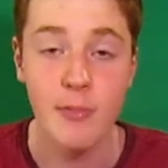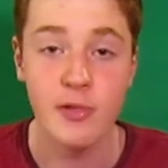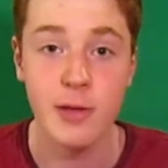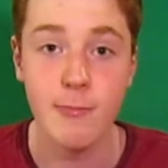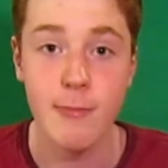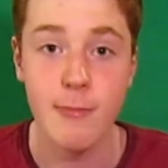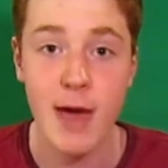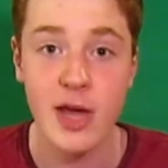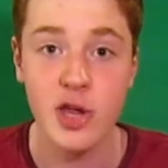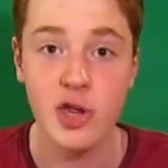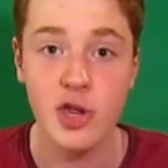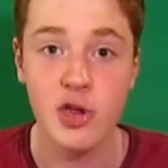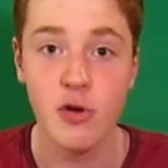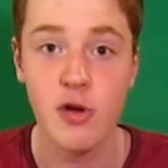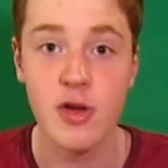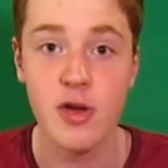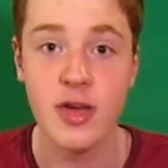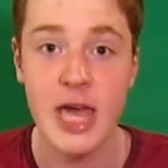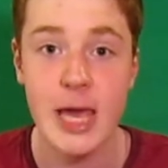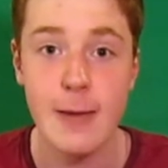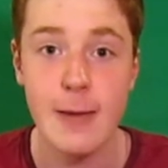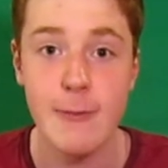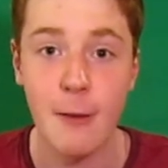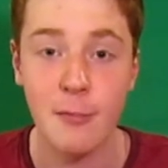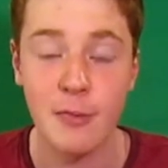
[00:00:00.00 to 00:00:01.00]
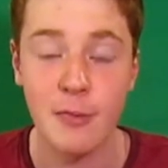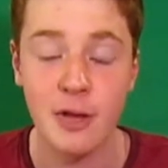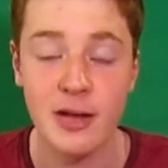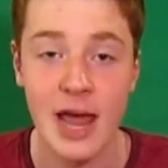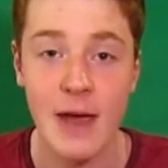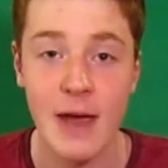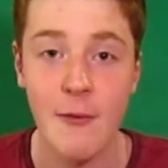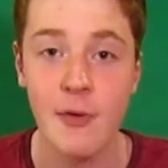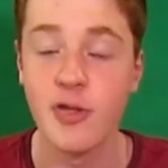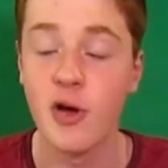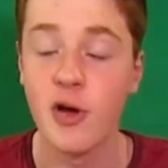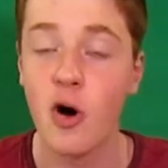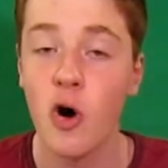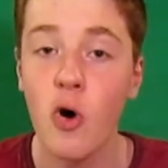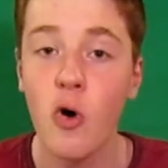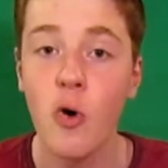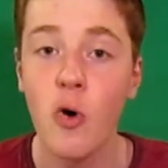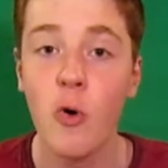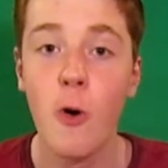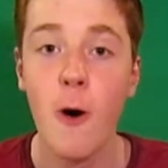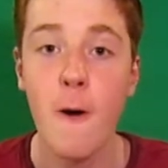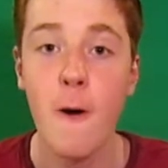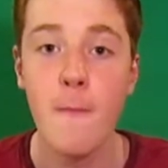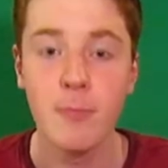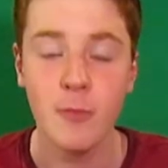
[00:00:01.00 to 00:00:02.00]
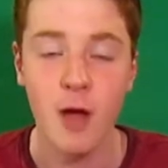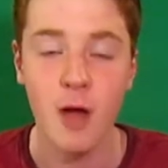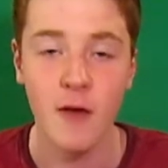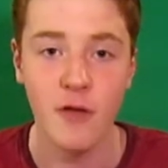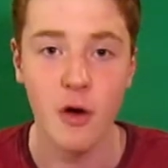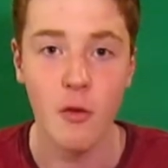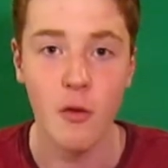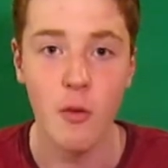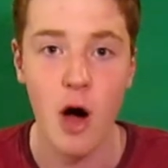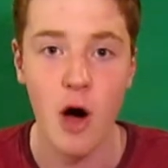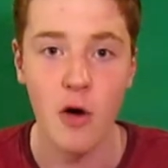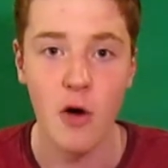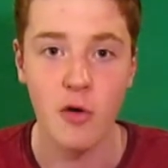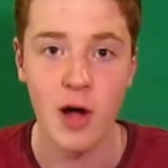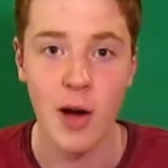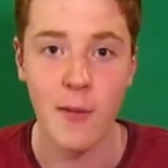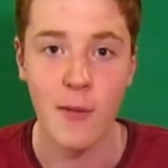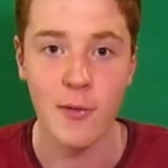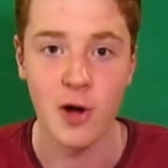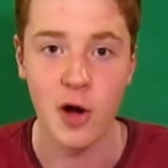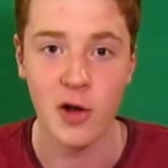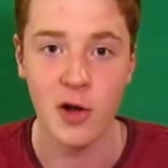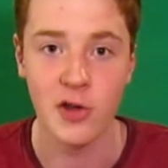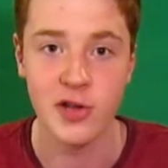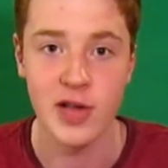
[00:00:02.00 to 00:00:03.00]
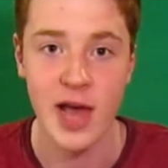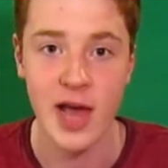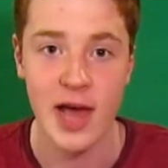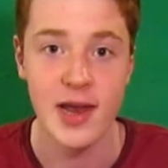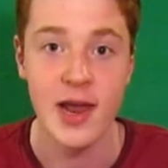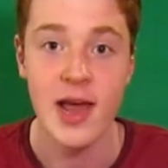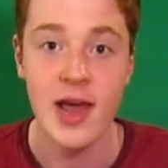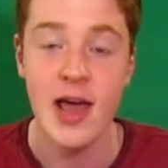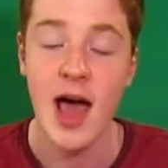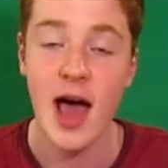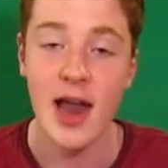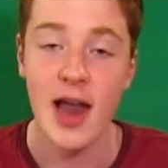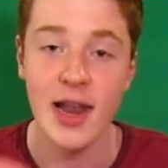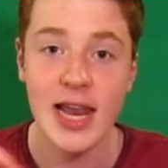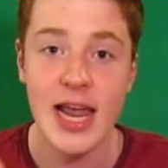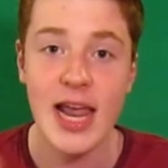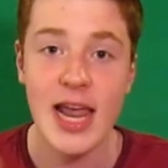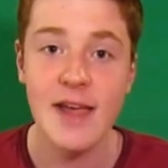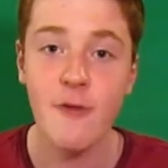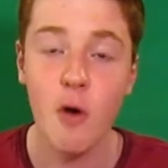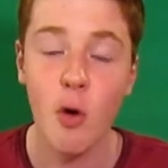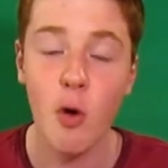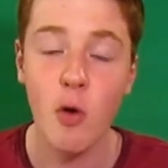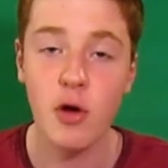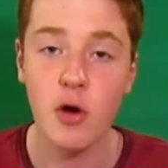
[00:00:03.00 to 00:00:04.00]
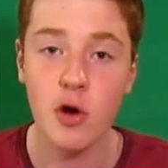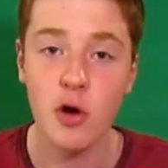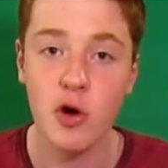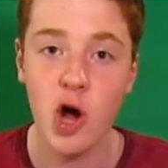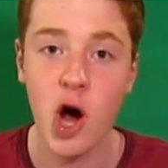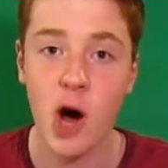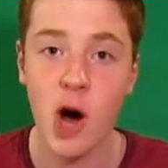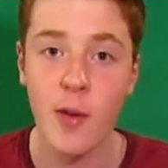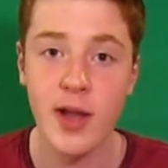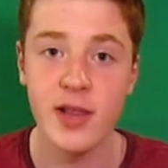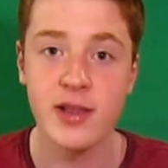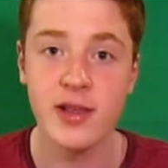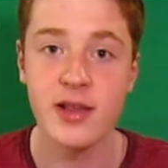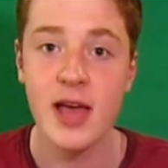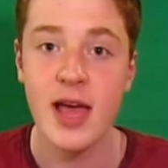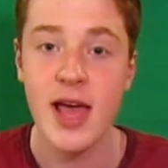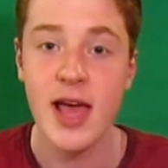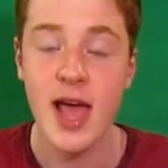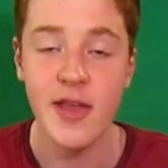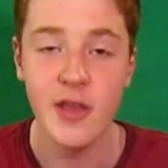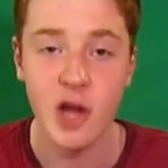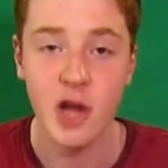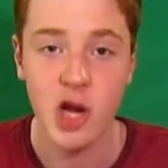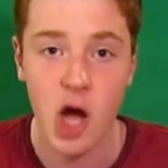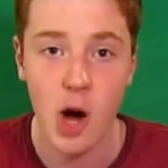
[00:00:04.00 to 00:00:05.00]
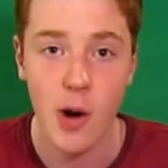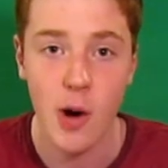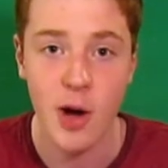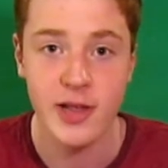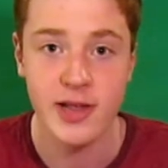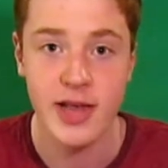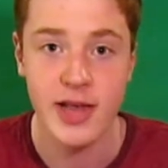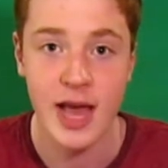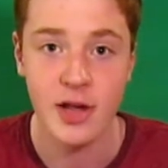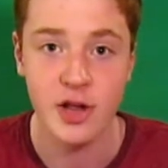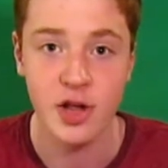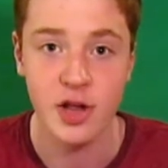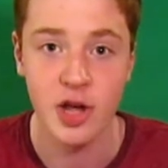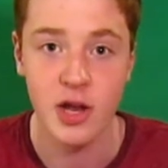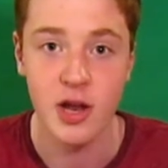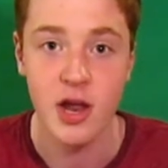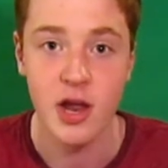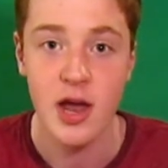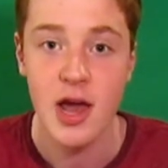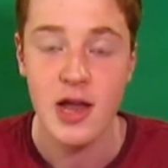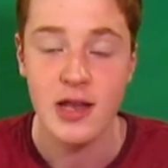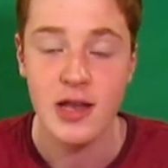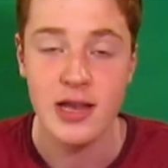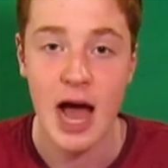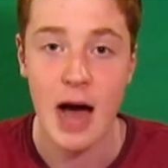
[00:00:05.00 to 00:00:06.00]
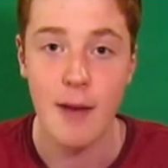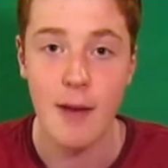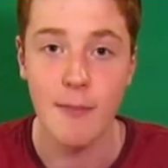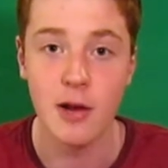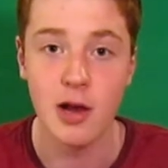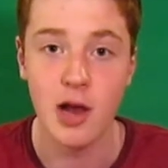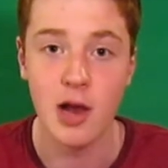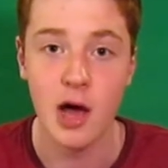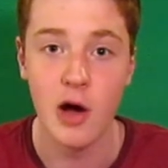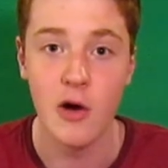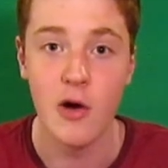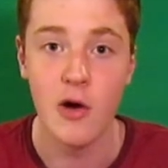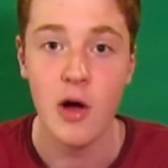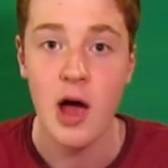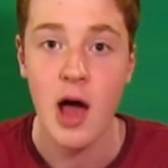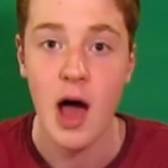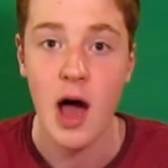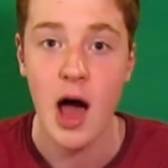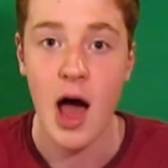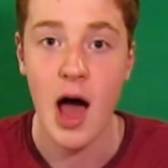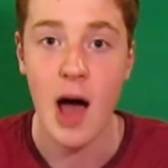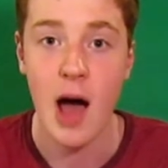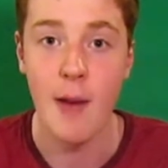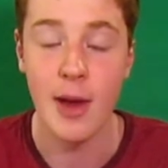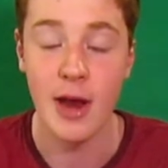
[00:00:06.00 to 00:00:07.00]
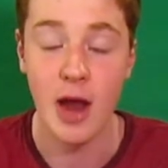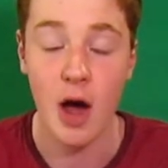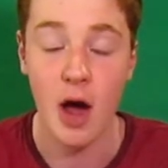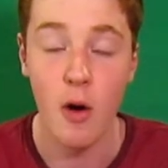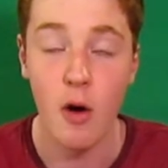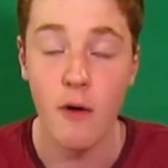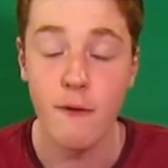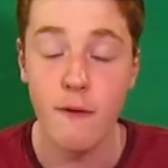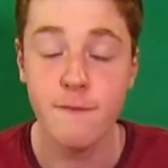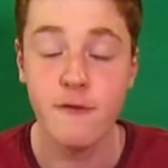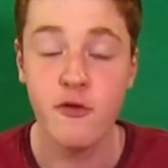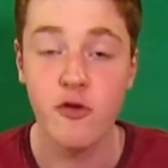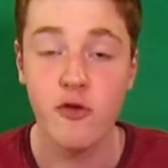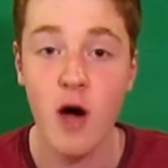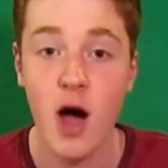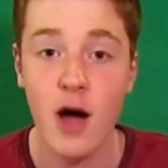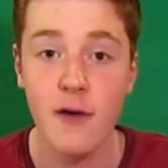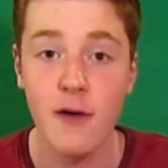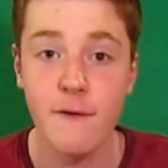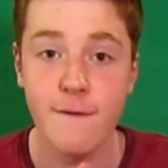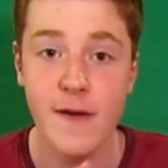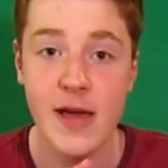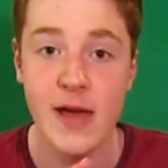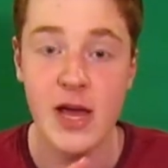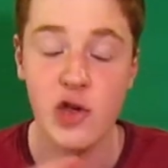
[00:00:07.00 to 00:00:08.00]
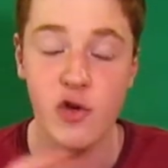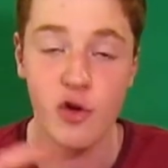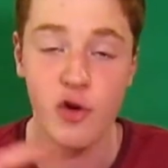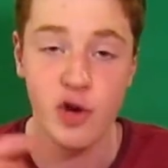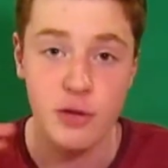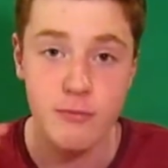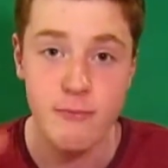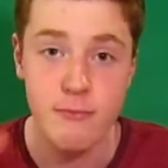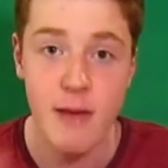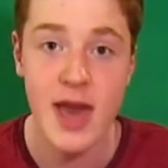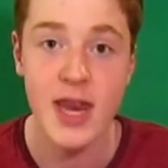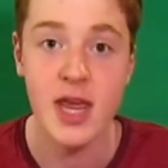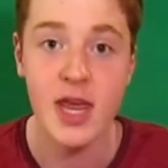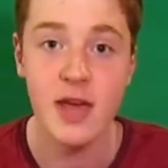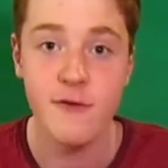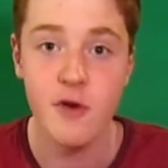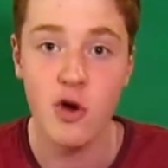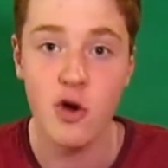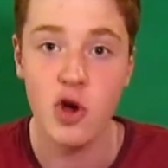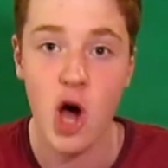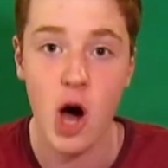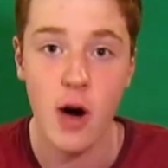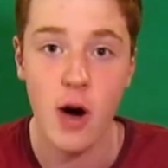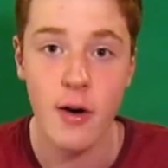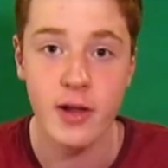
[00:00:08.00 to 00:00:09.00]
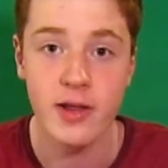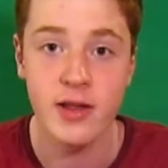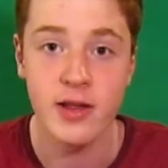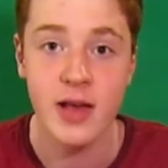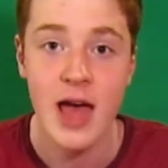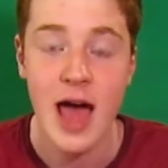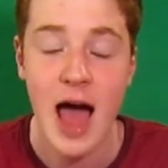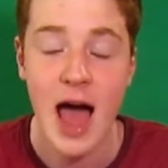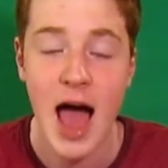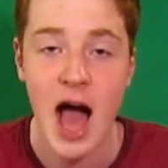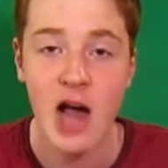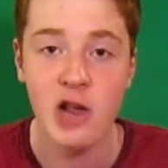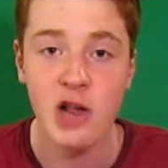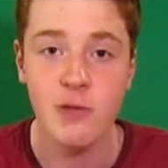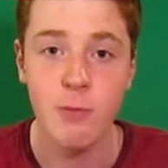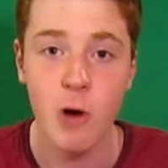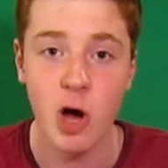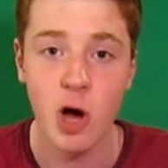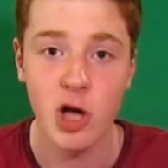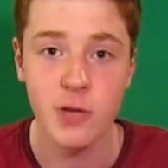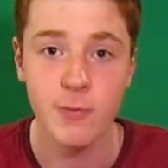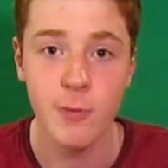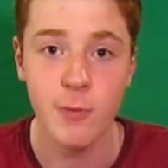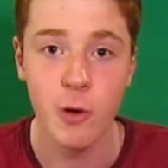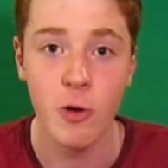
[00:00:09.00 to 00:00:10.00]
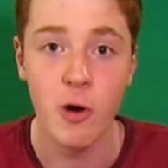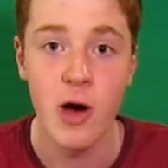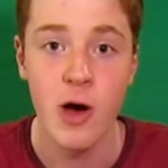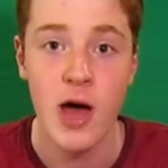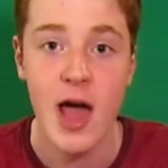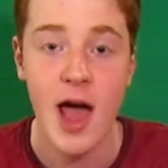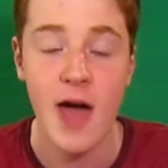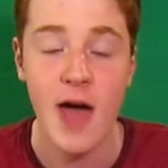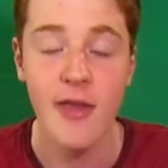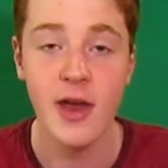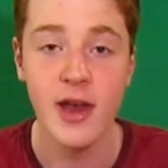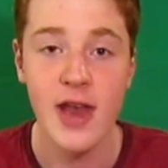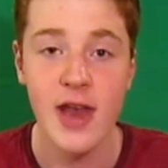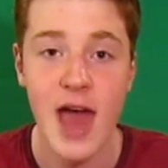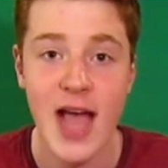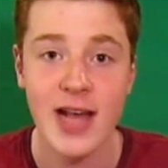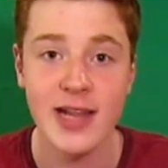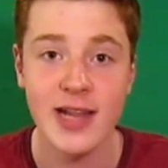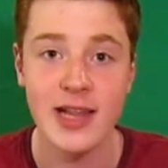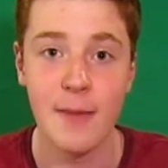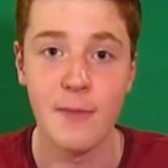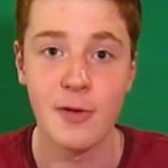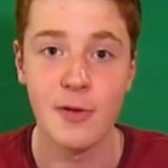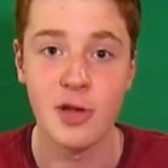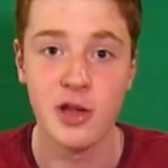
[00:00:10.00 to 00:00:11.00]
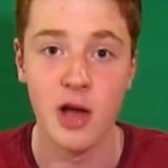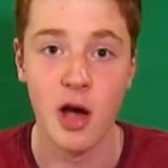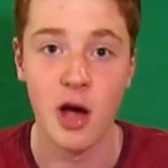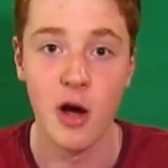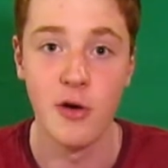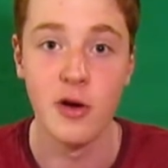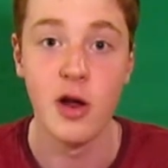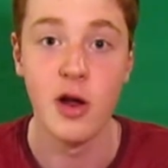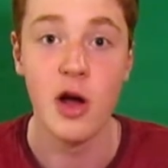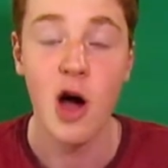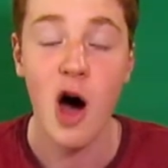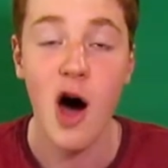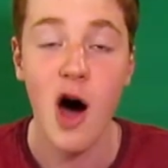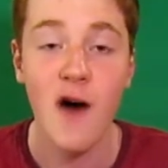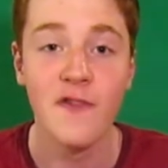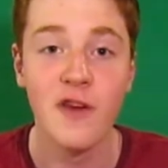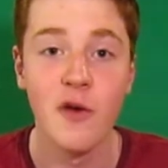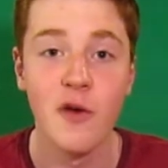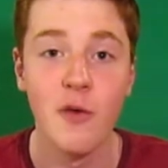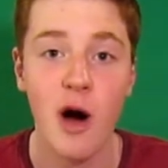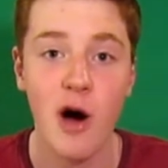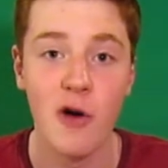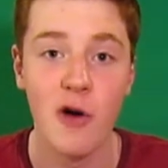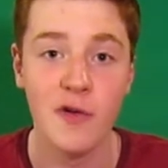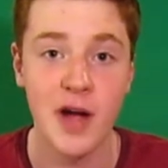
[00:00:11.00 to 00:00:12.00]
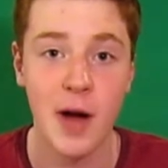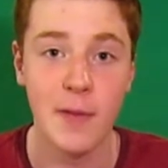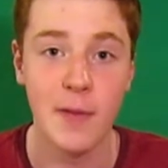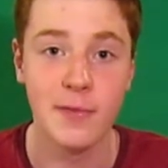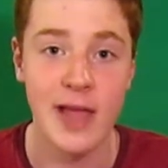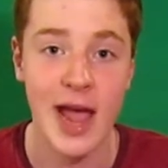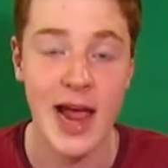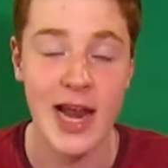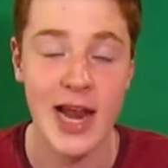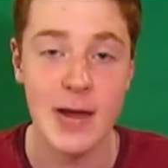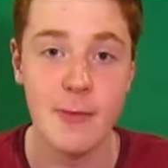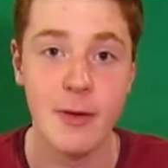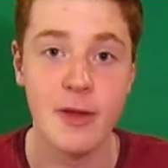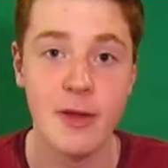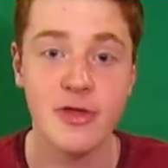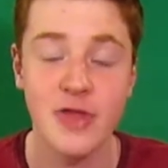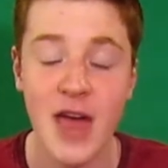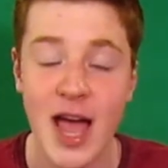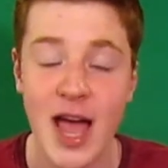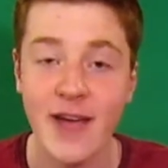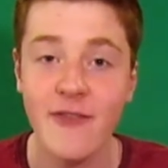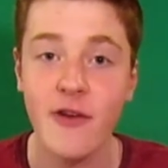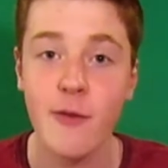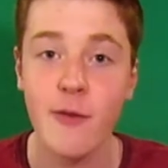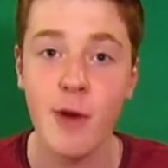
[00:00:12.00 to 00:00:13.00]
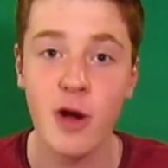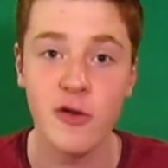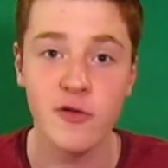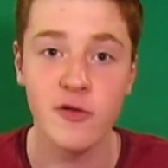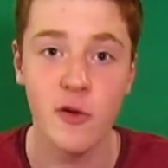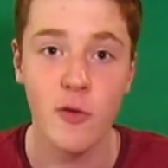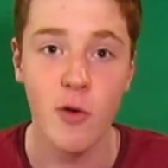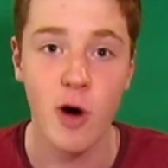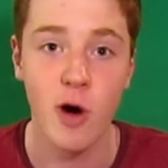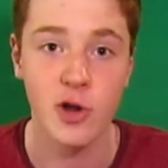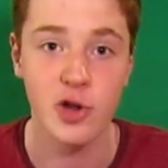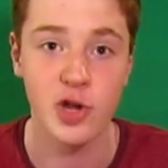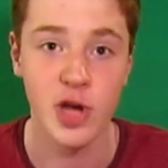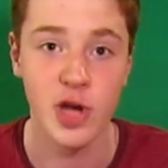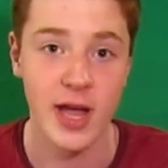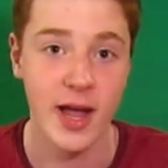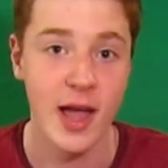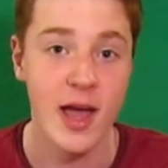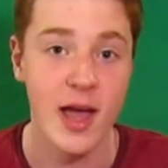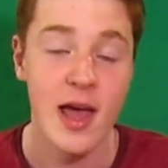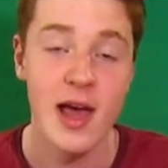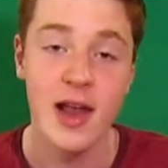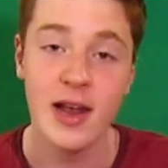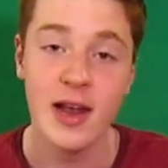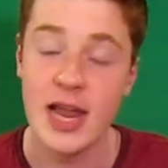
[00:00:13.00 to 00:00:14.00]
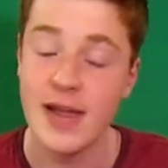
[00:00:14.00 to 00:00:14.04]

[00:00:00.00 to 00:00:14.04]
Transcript: to make sure you keep up to date with all of the World Cup content, and leave all your comments in the comment section down below, and I will try and feature as many of your comments as possible in the next episode of the World Cup Daily. But thank you very much for watching.